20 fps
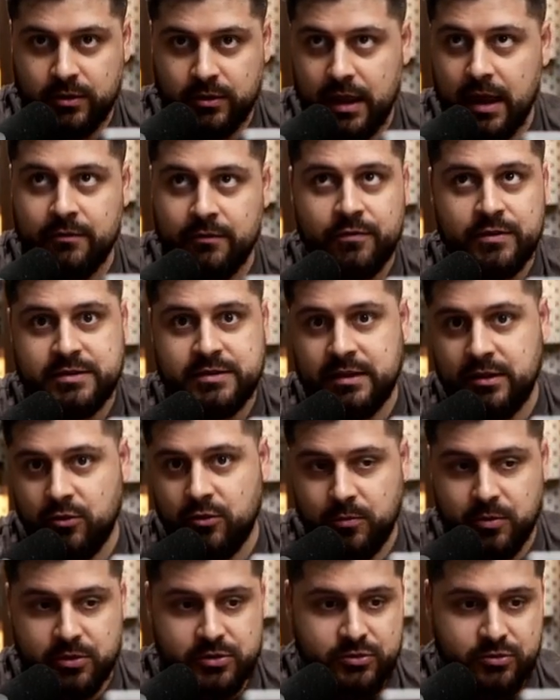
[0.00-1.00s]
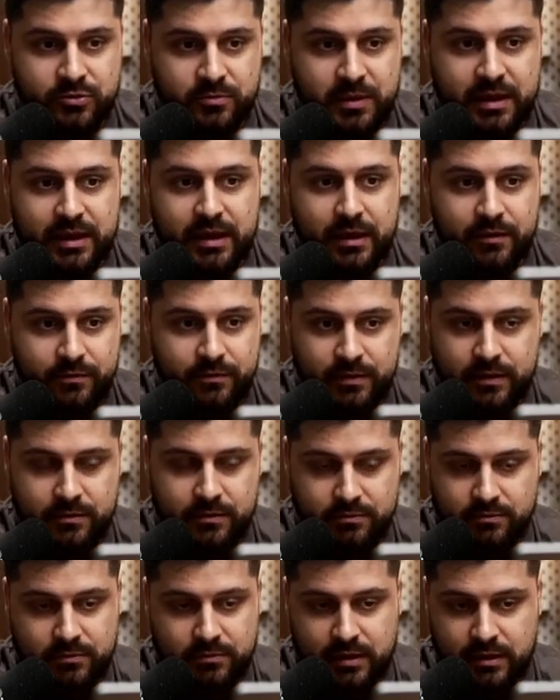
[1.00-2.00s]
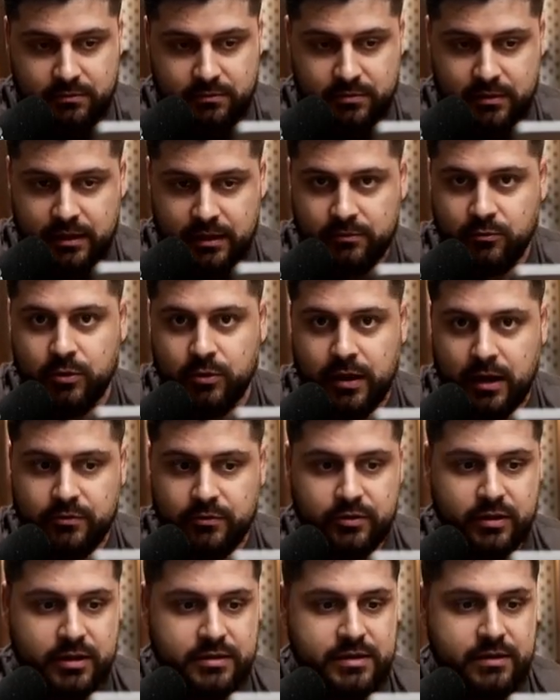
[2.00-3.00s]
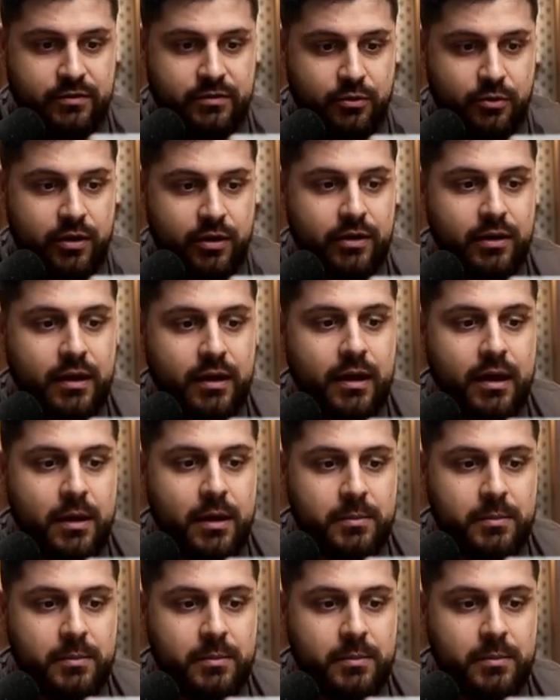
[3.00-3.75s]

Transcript: on every single person on Beehiiv that, that they want to advertise everywhere.